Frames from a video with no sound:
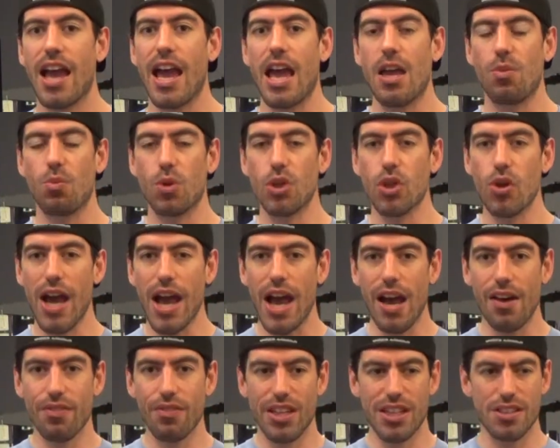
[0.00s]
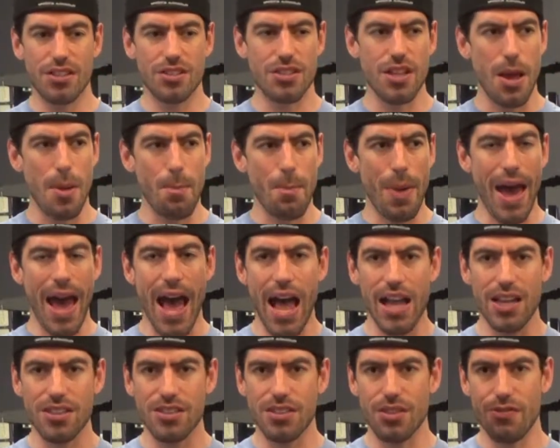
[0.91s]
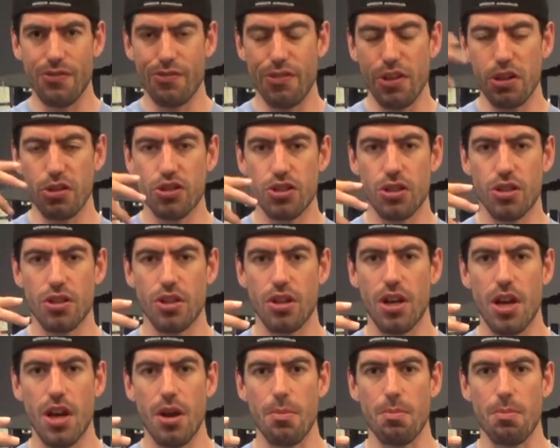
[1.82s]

And when you have these past and future